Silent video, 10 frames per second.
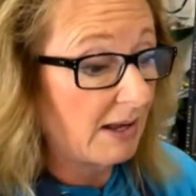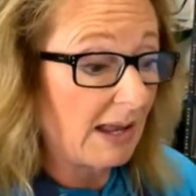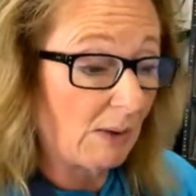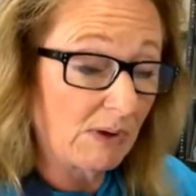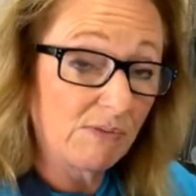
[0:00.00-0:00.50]

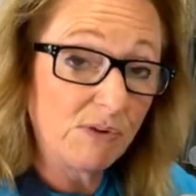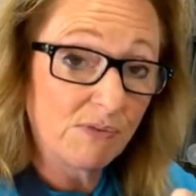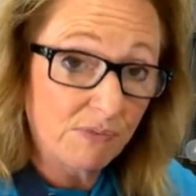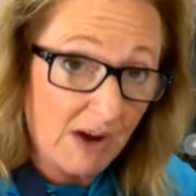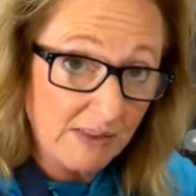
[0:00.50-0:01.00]
Now, if you
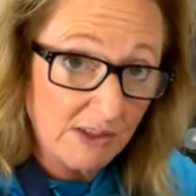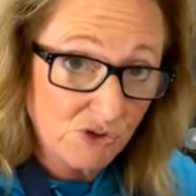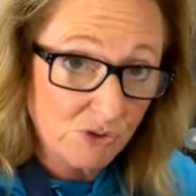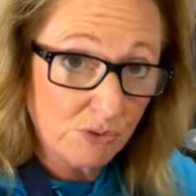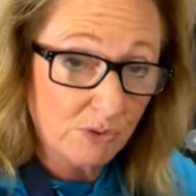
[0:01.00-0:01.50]
find
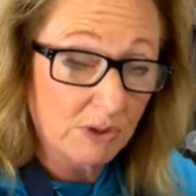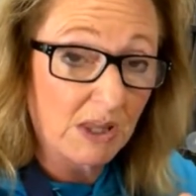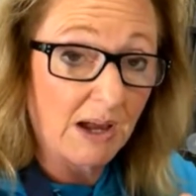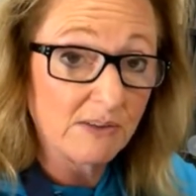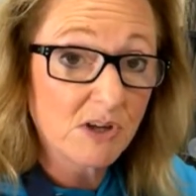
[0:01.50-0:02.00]
that your
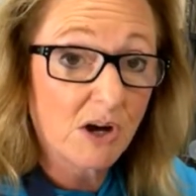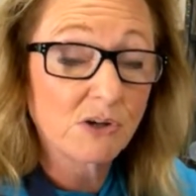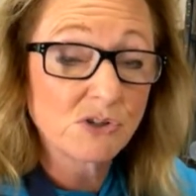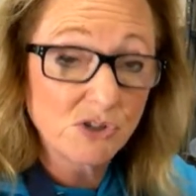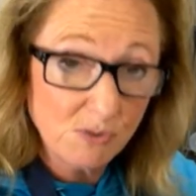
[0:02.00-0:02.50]
lines
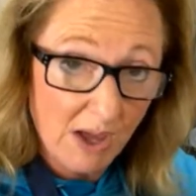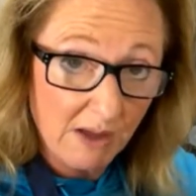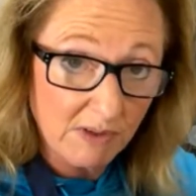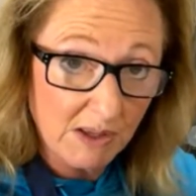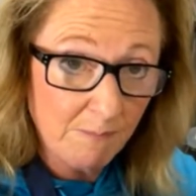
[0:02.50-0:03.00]
are too
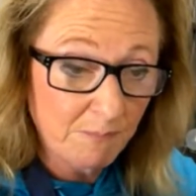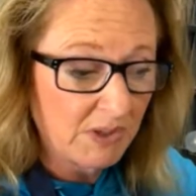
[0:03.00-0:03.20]
heavy,